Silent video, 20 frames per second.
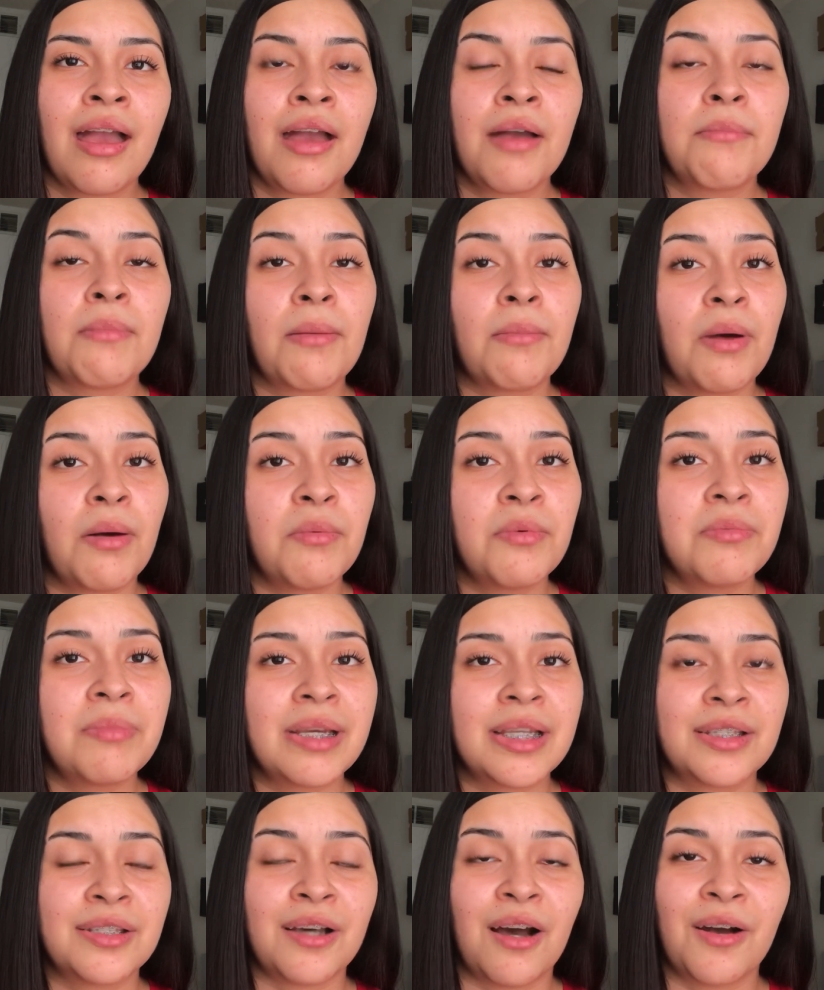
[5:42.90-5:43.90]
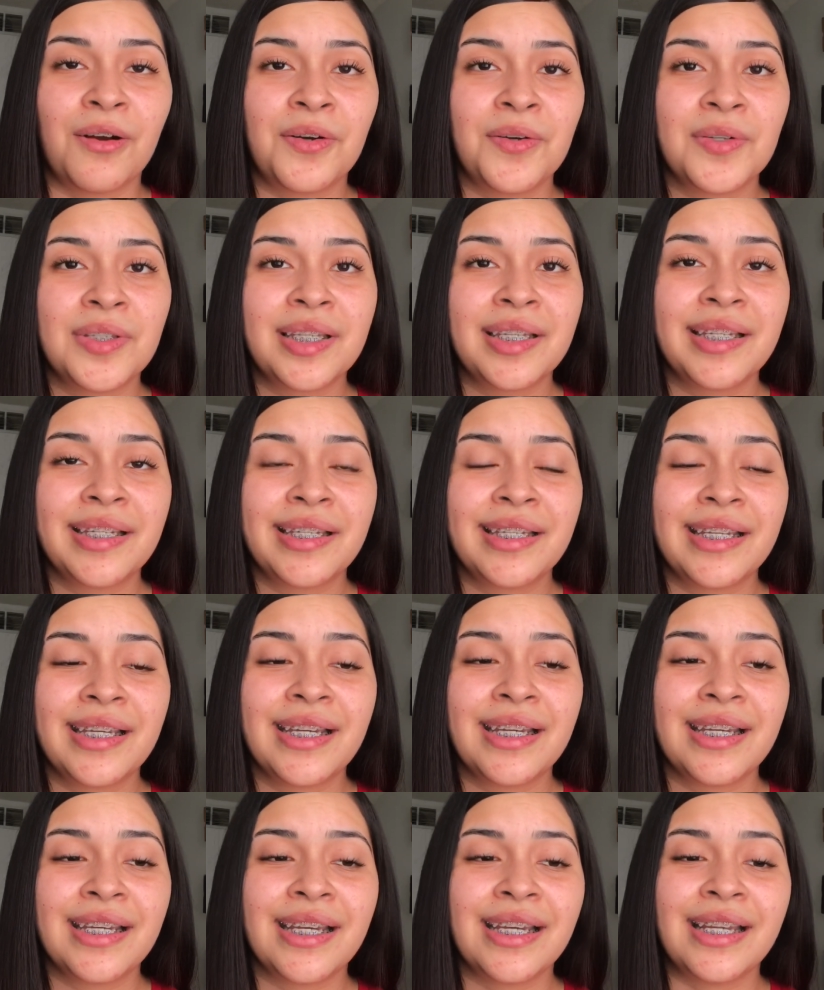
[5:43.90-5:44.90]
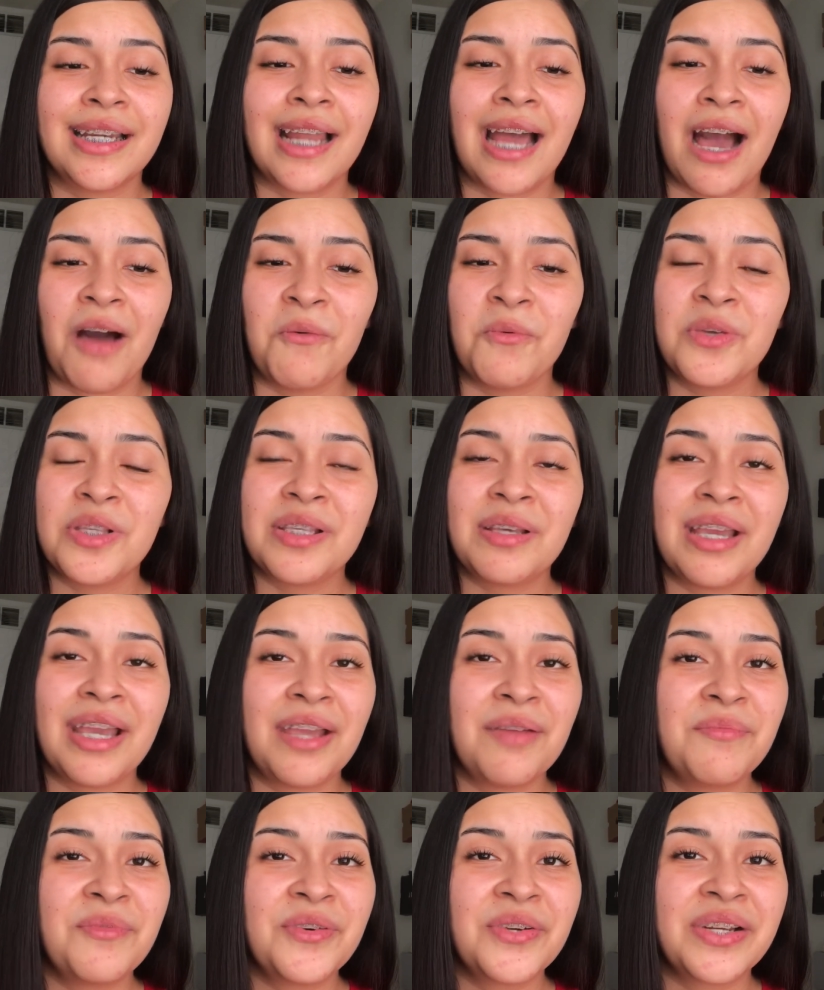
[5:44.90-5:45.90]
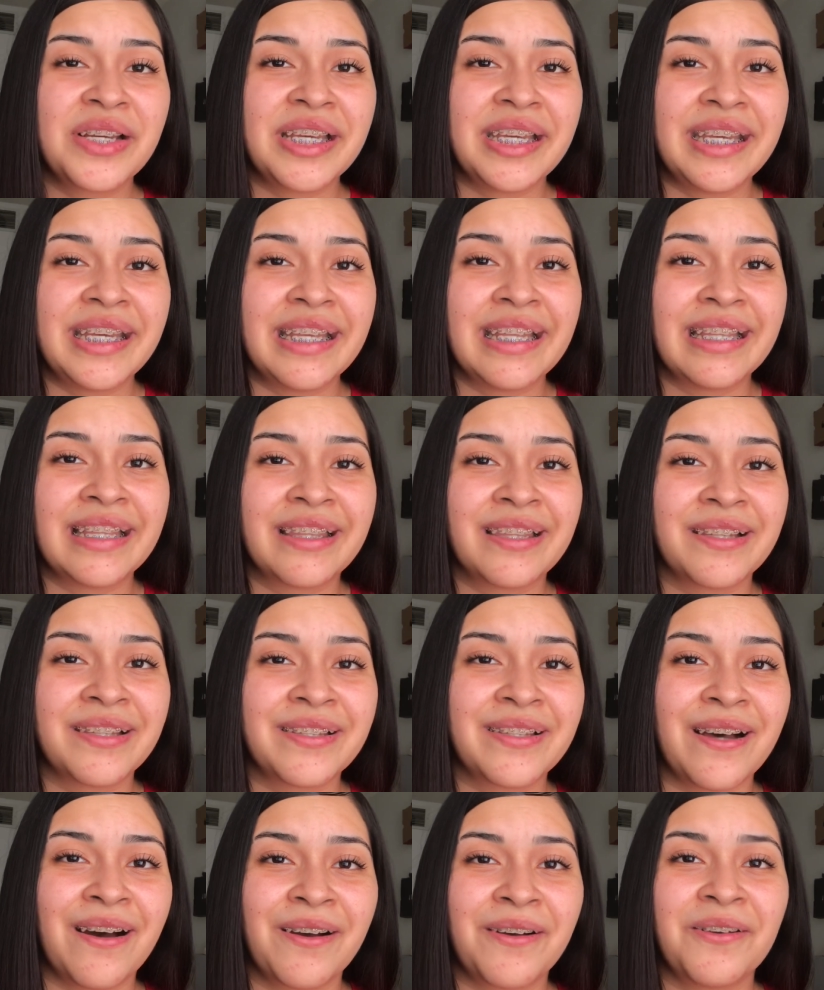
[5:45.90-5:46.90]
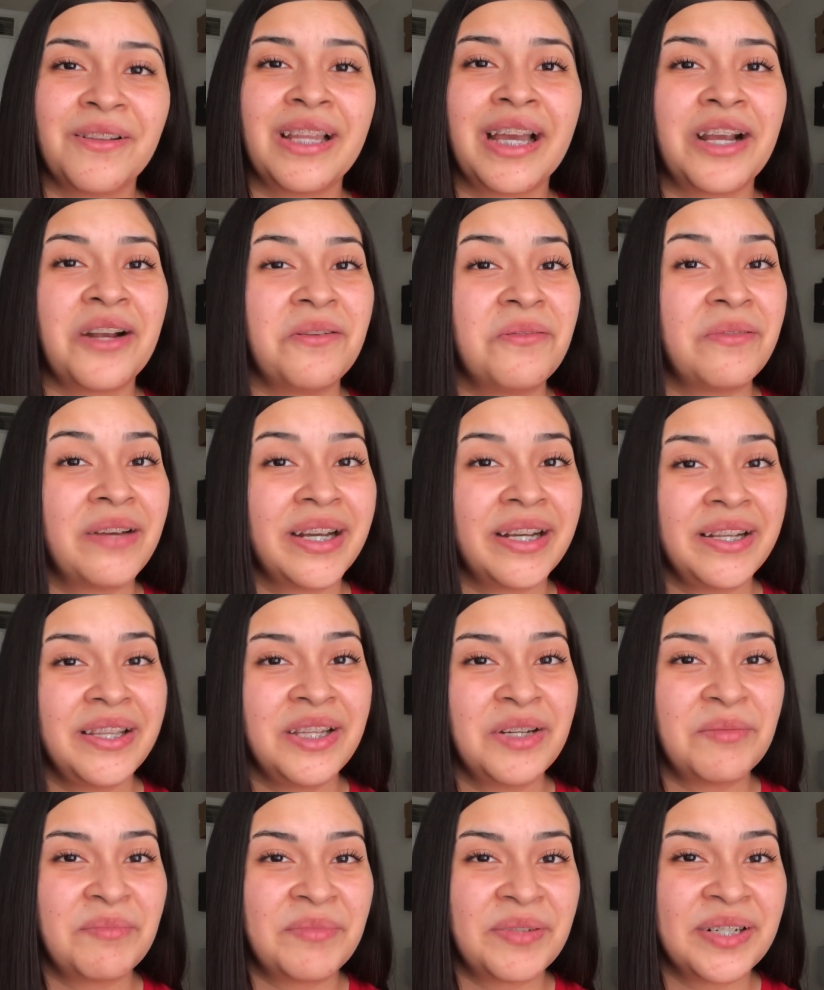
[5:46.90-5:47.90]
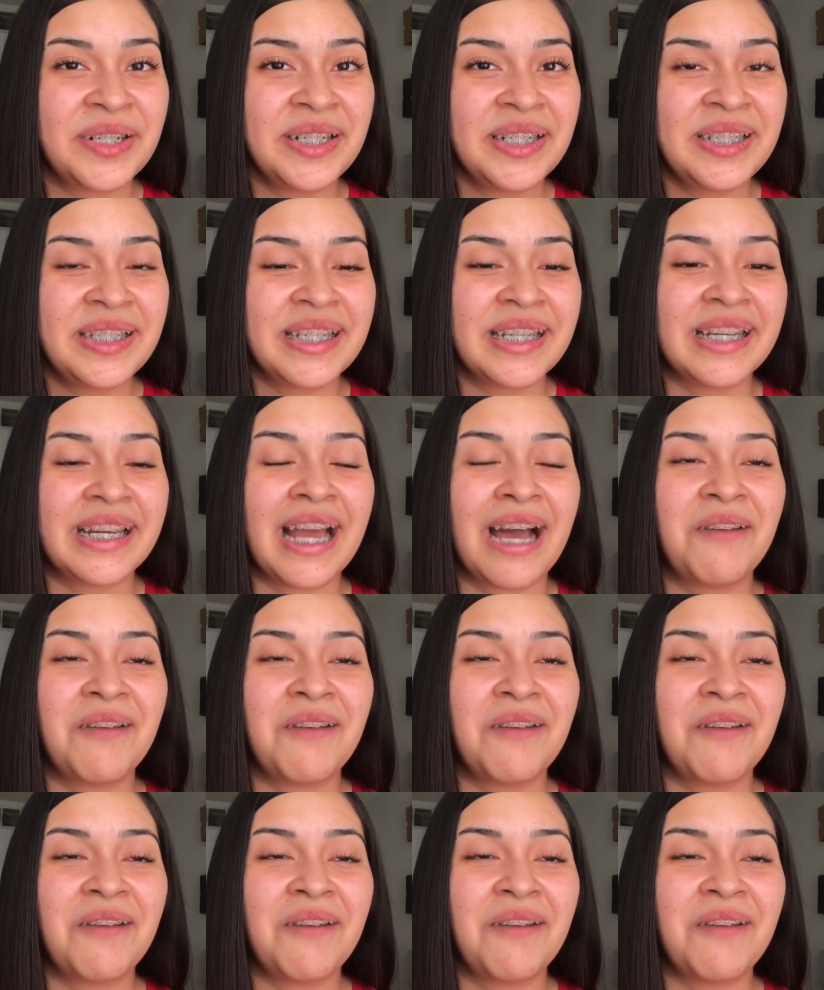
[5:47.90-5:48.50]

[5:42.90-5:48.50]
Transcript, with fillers: my mama made tacos and shit and I wasn't able to eat the taco like a regular person.